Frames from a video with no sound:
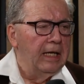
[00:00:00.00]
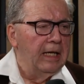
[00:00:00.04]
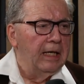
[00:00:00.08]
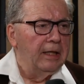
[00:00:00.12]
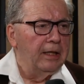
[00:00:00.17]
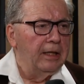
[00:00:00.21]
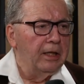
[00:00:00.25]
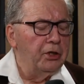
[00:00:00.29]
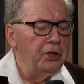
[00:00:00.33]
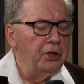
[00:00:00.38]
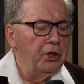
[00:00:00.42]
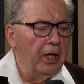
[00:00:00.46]

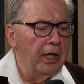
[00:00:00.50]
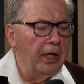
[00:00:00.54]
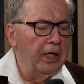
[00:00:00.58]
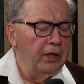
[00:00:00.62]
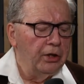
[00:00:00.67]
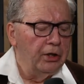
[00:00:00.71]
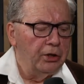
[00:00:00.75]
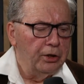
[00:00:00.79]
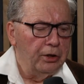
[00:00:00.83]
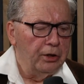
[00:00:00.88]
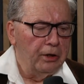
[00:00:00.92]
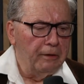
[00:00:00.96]
the
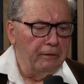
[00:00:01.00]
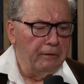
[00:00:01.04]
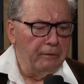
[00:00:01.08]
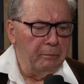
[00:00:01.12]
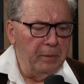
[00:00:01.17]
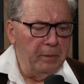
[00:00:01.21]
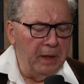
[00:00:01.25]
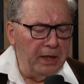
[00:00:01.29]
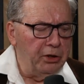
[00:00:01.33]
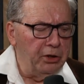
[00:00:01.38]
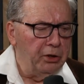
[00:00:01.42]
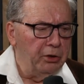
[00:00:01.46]
giants of
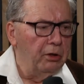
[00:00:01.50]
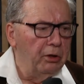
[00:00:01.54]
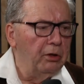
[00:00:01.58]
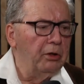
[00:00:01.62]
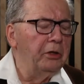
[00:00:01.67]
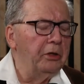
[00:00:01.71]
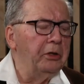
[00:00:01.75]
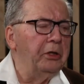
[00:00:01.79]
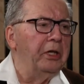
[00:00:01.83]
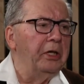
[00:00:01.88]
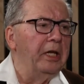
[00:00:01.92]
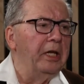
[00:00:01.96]
mental